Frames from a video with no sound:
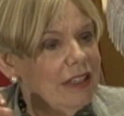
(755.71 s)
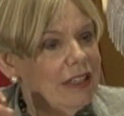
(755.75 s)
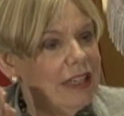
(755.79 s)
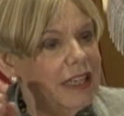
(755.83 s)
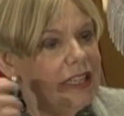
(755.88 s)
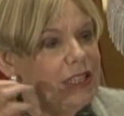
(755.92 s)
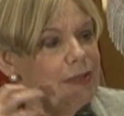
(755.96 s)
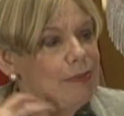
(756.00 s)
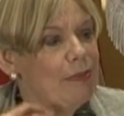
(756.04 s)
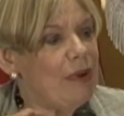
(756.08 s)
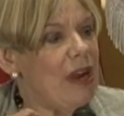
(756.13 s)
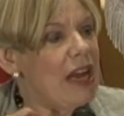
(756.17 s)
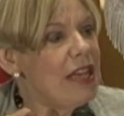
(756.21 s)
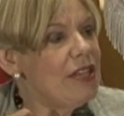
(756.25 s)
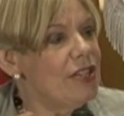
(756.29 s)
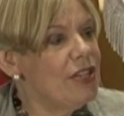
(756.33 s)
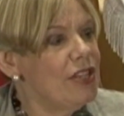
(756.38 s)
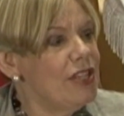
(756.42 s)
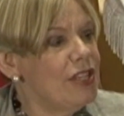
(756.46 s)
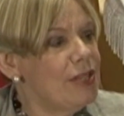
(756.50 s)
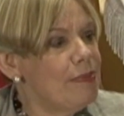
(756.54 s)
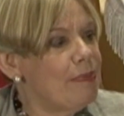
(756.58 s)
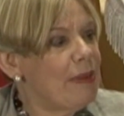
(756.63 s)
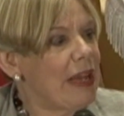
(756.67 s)
Its
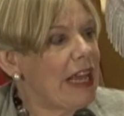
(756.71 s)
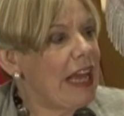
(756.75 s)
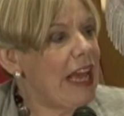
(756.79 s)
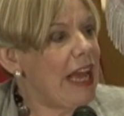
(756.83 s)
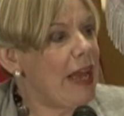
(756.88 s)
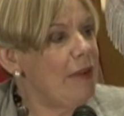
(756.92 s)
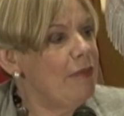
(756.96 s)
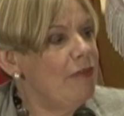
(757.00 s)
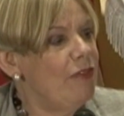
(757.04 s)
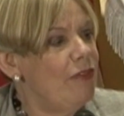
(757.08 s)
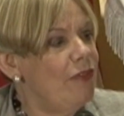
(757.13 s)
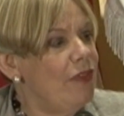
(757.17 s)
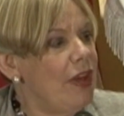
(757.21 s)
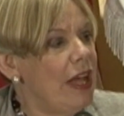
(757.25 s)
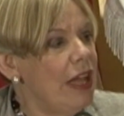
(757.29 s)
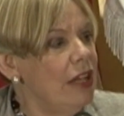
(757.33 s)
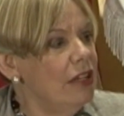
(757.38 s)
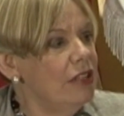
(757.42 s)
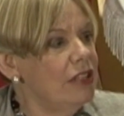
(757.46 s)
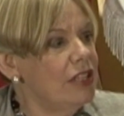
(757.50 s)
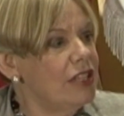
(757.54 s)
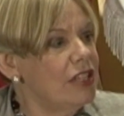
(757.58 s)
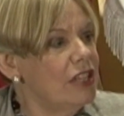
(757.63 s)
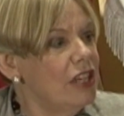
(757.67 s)
presence became
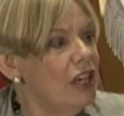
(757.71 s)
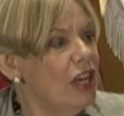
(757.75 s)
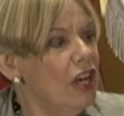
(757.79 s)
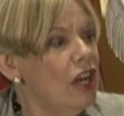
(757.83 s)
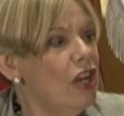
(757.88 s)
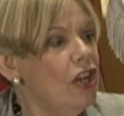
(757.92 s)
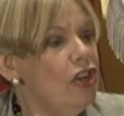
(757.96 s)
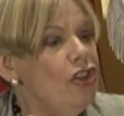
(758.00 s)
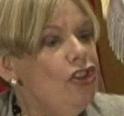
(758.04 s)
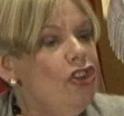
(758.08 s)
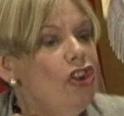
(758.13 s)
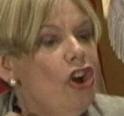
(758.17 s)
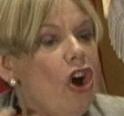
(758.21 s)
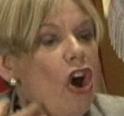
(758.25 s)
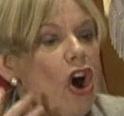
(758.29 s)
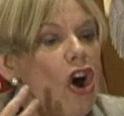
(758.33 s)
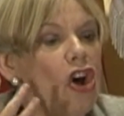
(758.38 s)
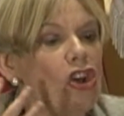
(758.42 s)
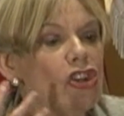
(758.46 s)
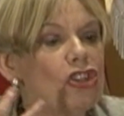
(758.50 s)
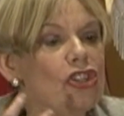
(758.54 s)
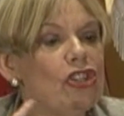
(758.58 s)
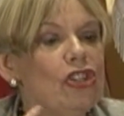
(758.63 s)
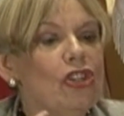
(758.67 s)
felt
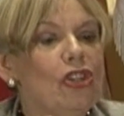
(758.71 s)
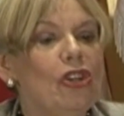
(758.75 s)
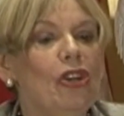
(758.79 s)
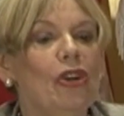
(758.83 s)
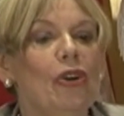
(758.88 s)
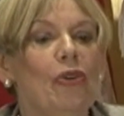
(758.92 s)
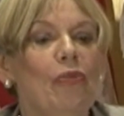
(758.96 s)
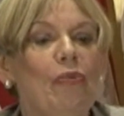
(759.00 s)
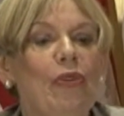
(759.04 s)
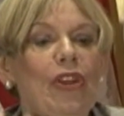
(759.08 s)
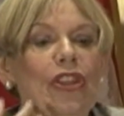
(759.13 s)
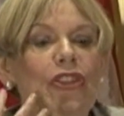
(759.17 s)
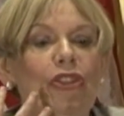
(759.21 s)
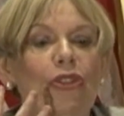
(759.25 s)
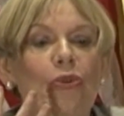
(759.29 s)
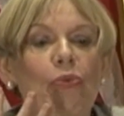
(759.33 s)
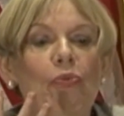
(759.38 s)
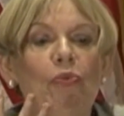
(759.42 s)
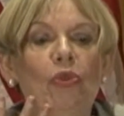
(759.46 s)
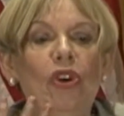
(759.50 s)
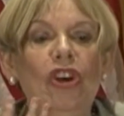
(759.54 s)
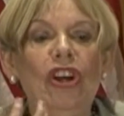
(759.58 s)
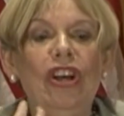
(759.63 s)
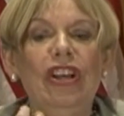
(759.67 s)
not with the
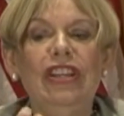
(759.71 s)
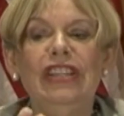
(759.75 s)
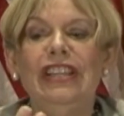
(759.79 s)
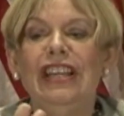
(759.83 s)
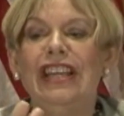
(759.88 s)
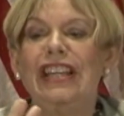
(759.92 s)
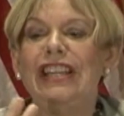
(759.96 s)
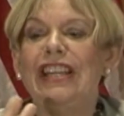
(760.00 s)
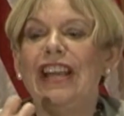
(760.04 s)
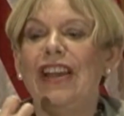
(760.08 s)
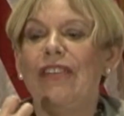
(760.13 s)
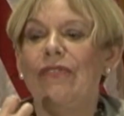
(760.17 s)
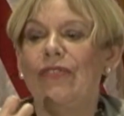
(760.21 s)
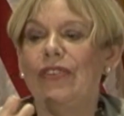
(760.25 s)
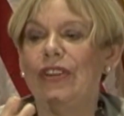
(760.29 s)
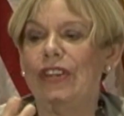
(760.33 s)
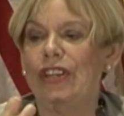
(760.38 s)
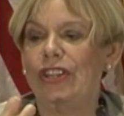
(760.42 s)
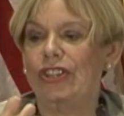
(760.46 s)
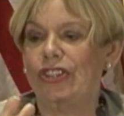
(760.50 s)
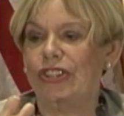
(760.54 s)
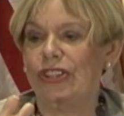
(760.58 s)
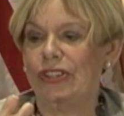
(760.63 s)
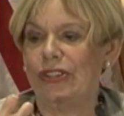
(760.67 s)
wordy
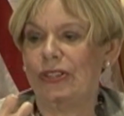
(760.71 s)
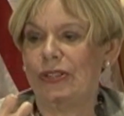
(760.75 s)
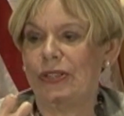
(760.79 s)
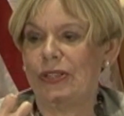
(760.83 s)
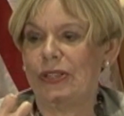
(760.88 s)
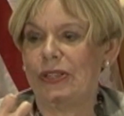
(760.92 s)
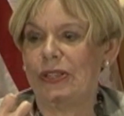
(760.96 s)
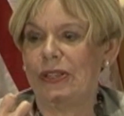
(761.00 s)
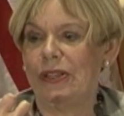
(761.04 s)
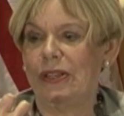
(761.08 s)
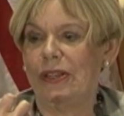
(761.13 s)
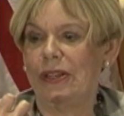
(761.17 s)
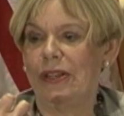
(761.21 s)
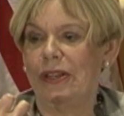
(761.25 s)
definitions,